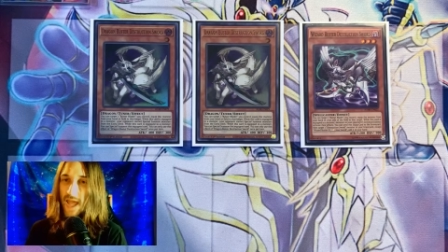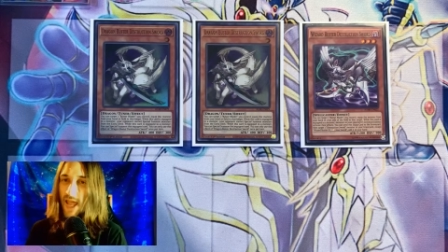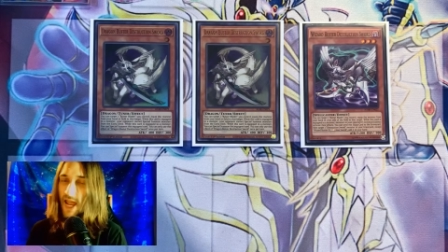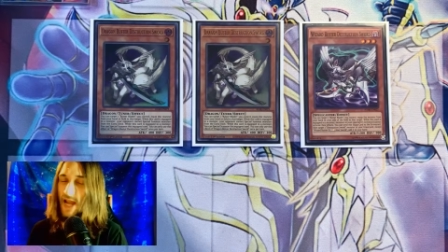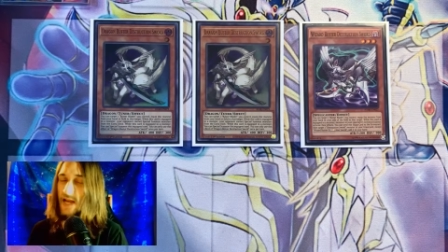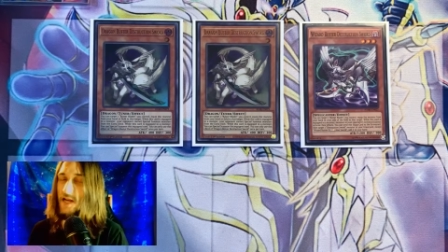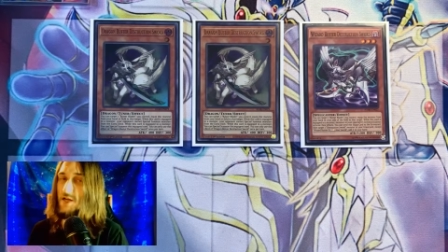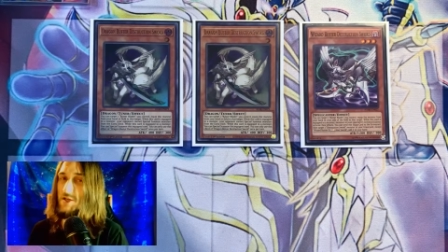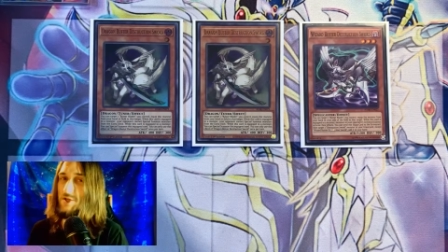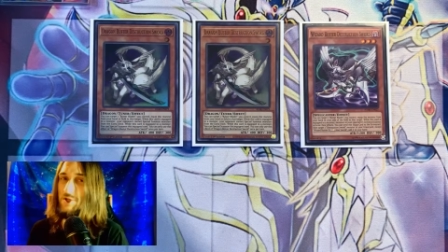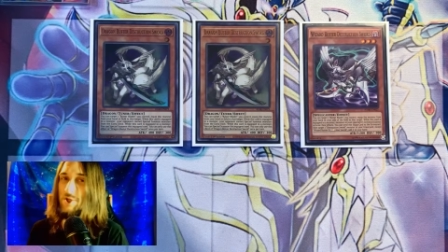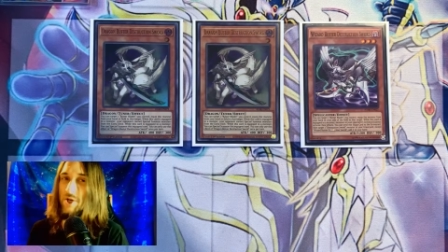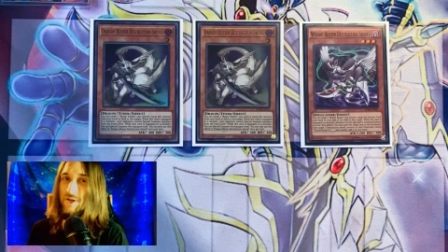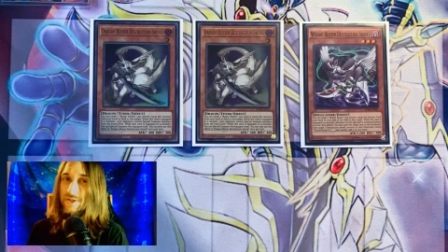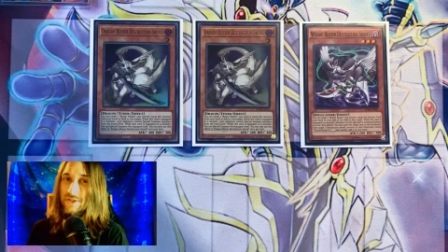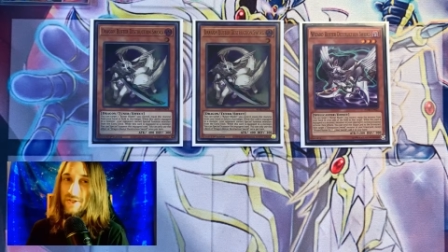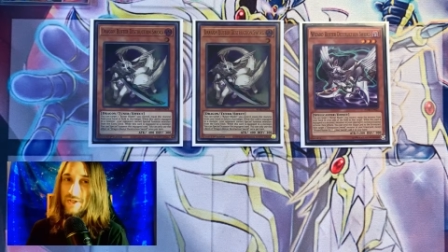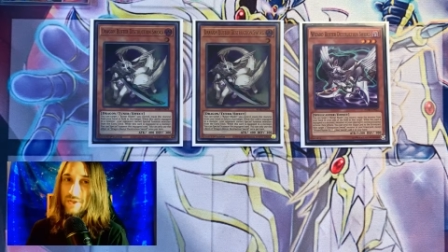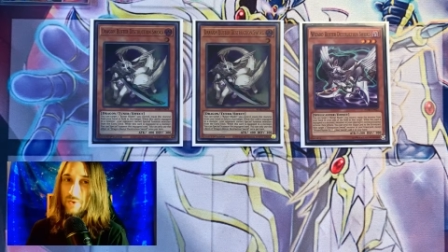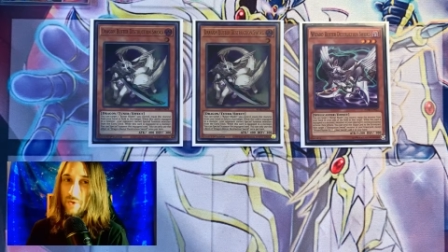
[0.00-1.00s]
any
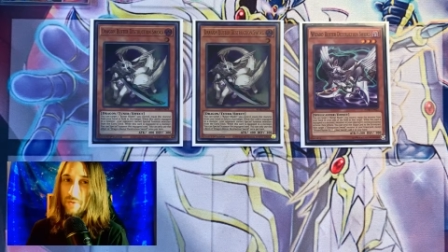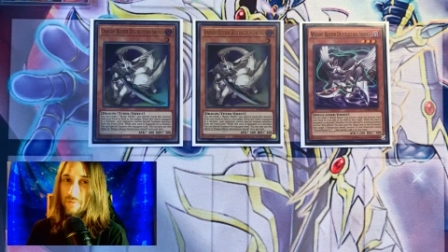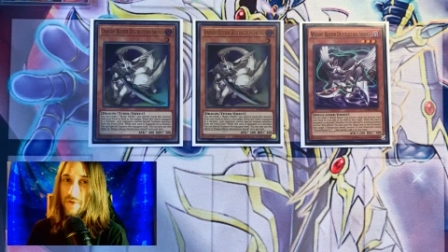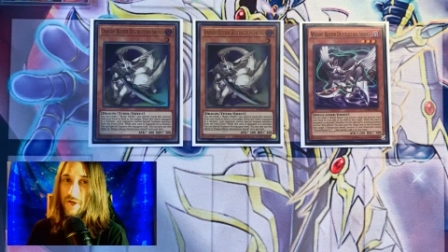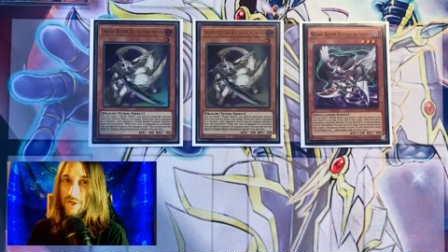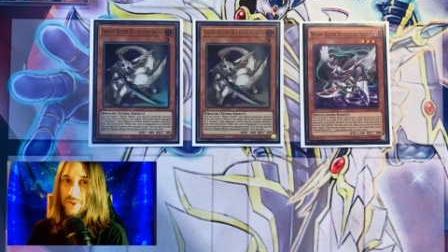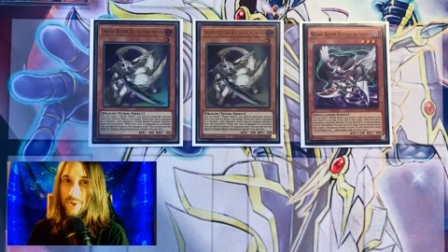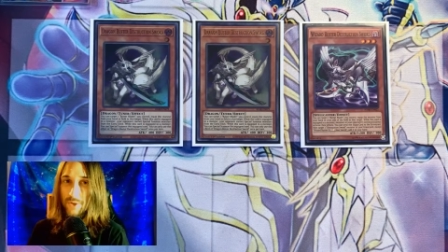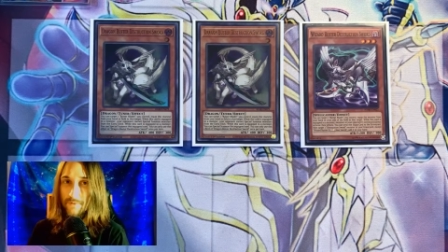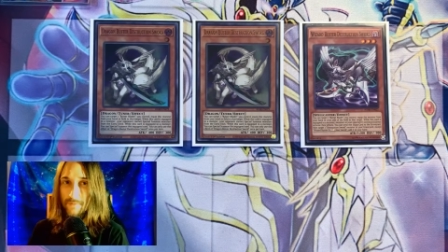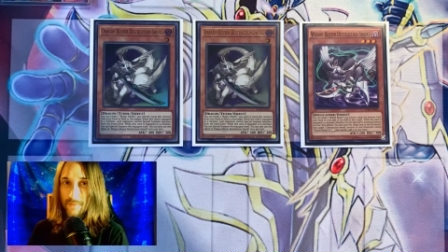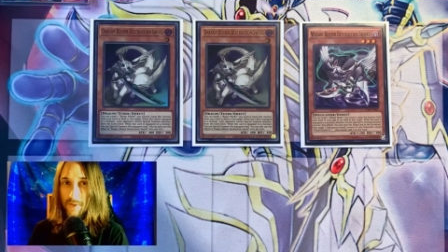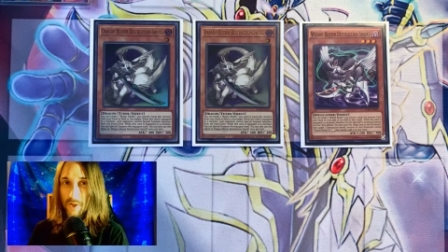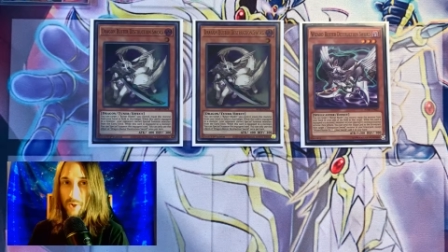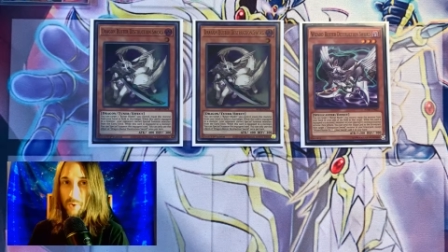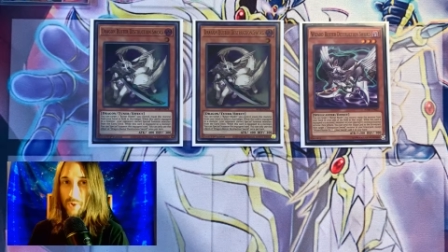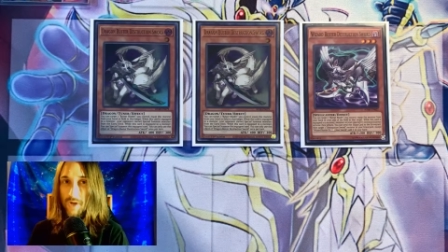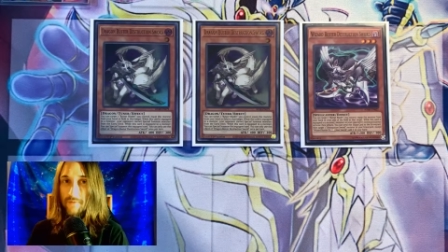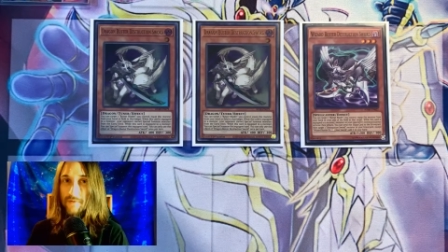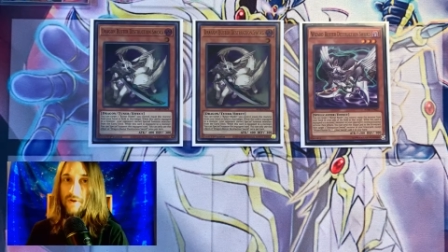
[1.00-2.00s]
Destruction Sword monster from your
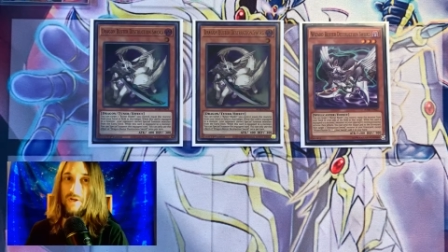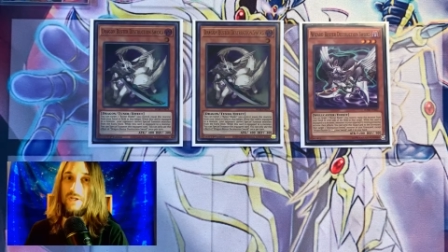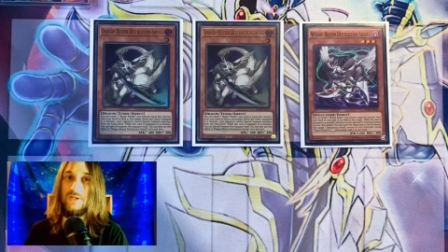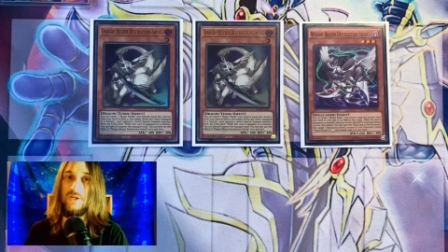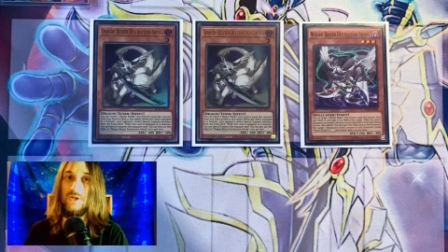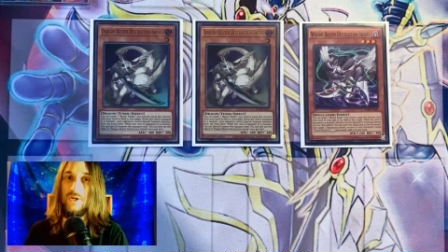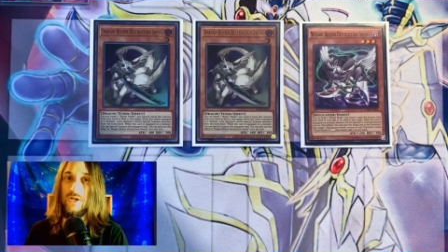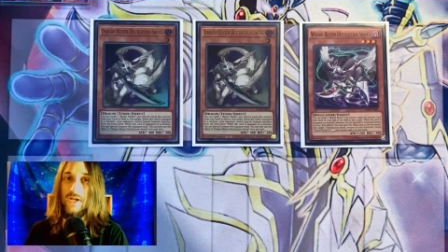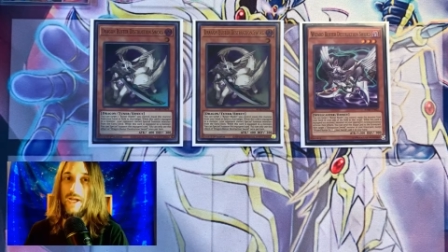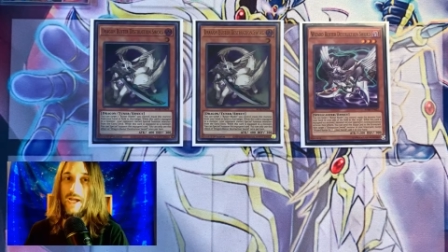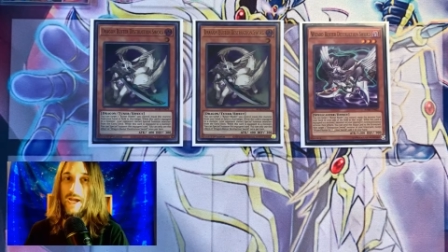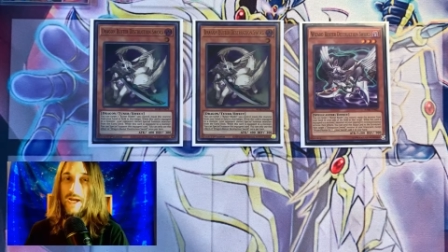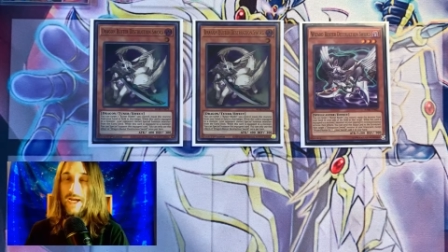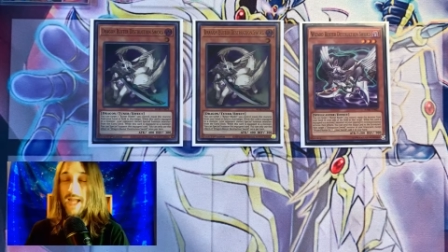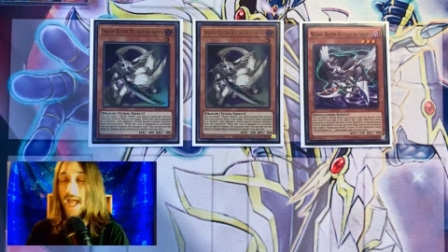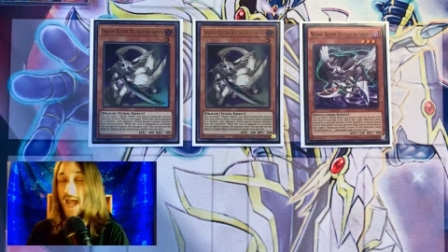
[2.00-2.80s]
graveyard to your hand,